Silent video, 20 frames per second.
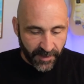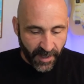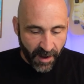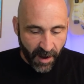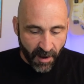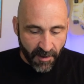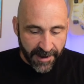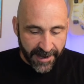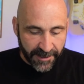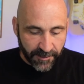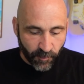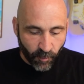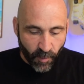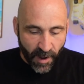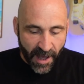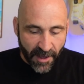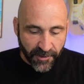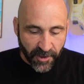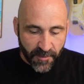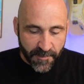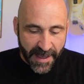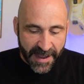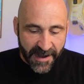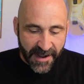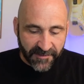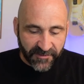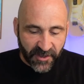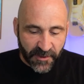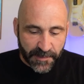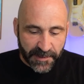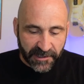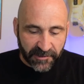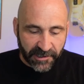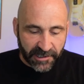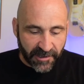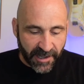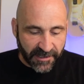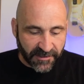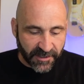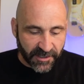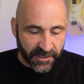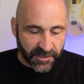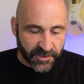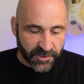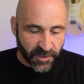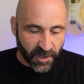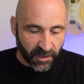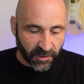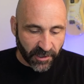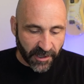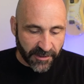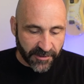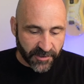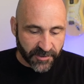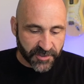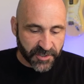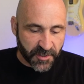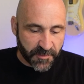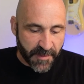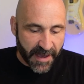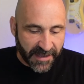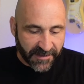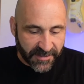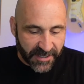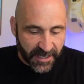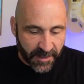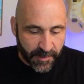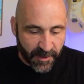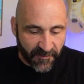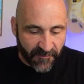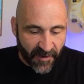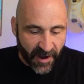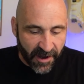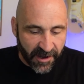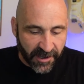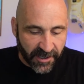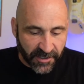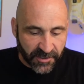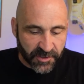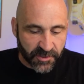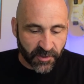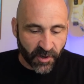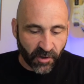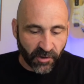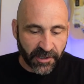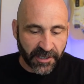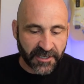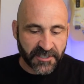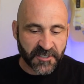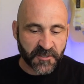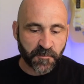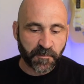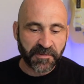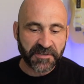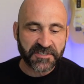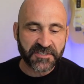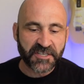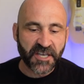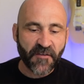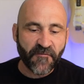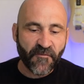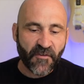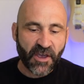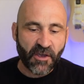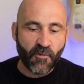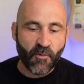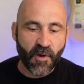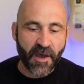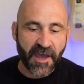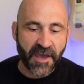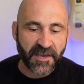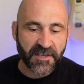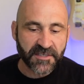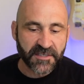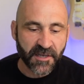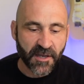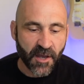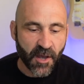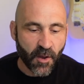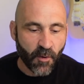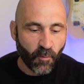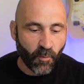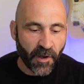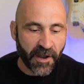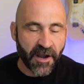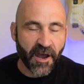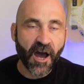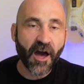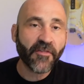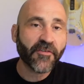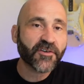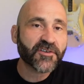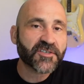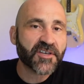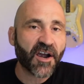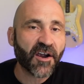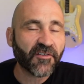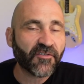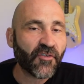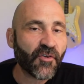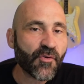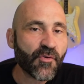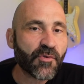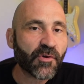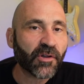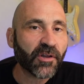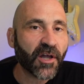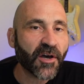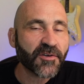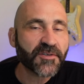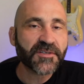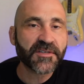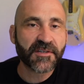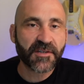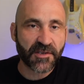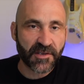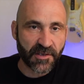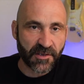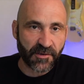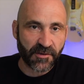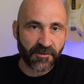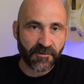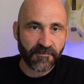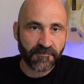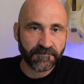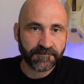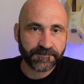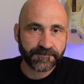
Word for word: All right, while you may not typically like to control others, you may tend to be very controlling in specific ways when others are too close to you.